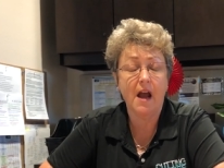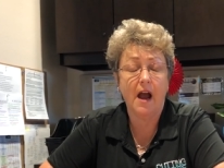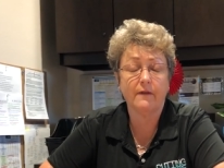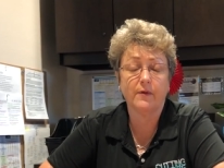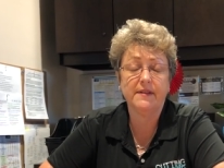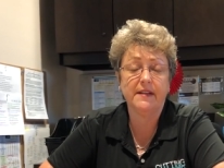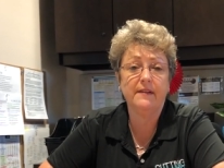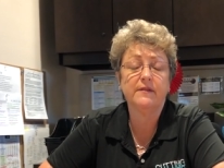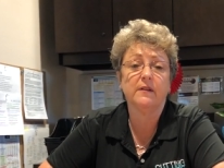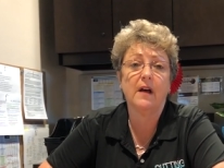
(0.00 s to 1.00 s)
I've
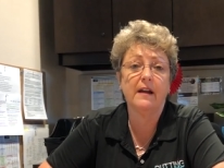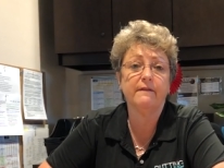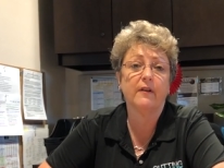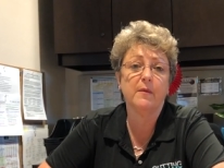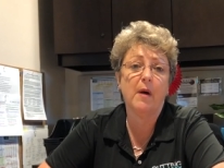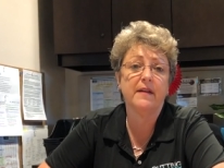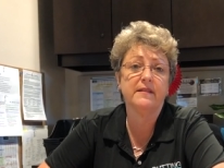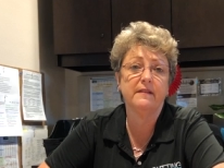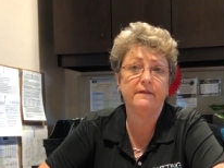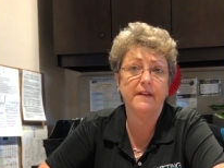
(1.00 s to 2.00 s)
received a lot of very
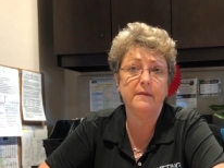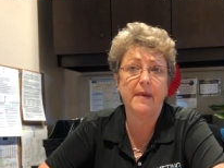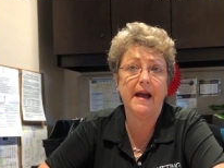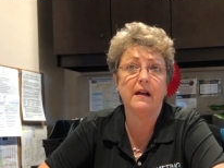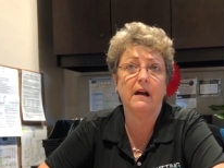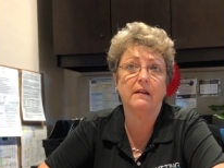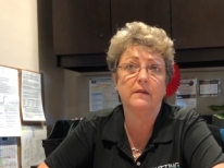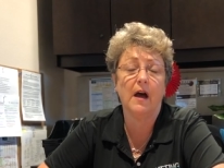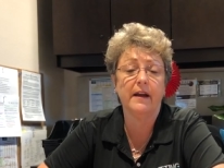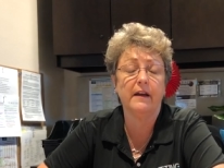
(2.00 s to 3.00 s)
positive feedback, a
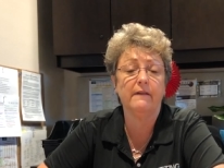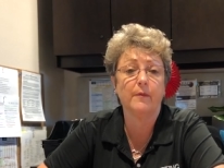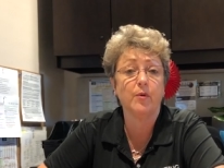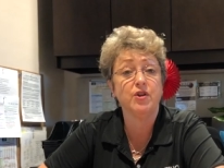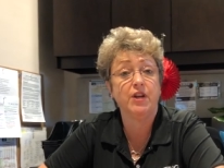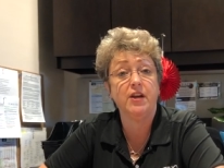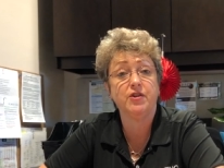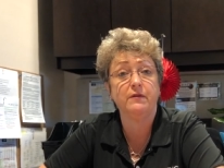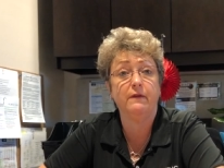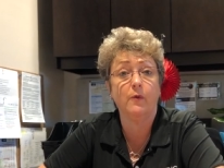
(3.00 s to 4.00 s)
lot of
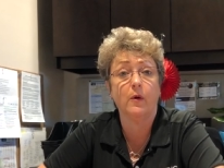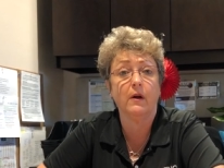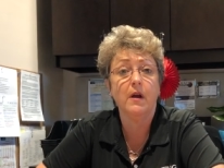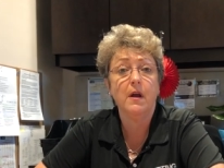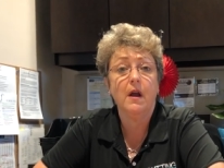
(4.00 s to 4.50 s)
appreciation for